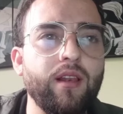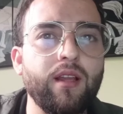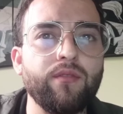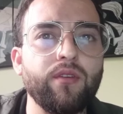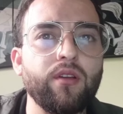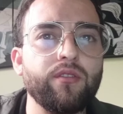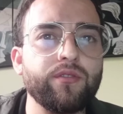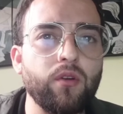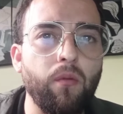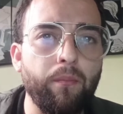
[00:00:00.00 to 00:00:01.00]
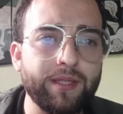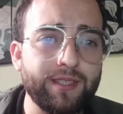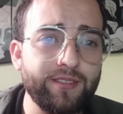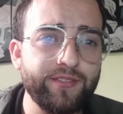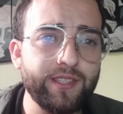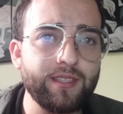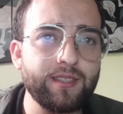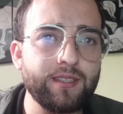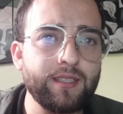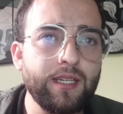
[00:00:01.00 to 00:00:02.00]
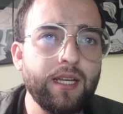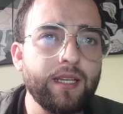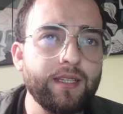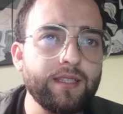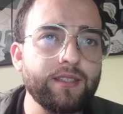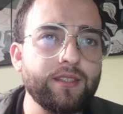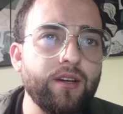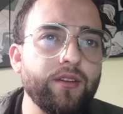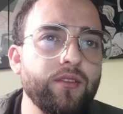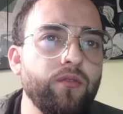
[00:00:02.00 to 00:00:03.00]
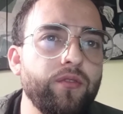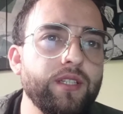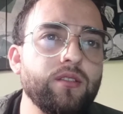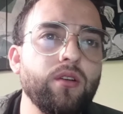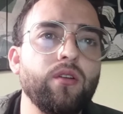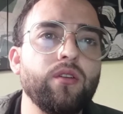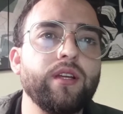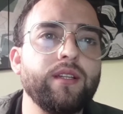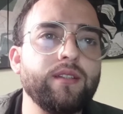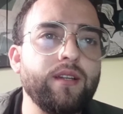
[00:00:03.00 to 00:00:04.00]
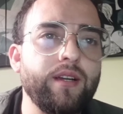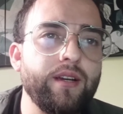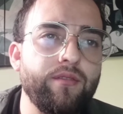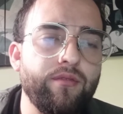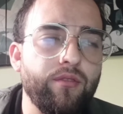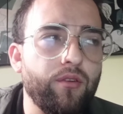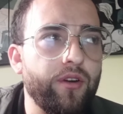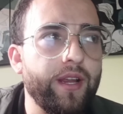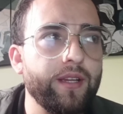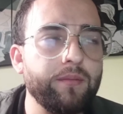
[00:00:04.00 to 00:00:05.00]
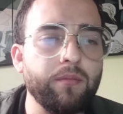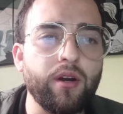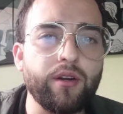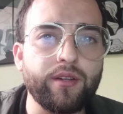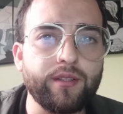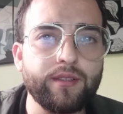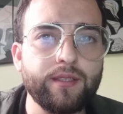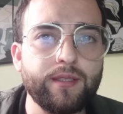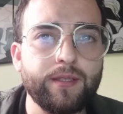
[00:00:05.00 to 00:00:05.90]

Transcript: level of competitiveness necessary to be sold in their foreign market.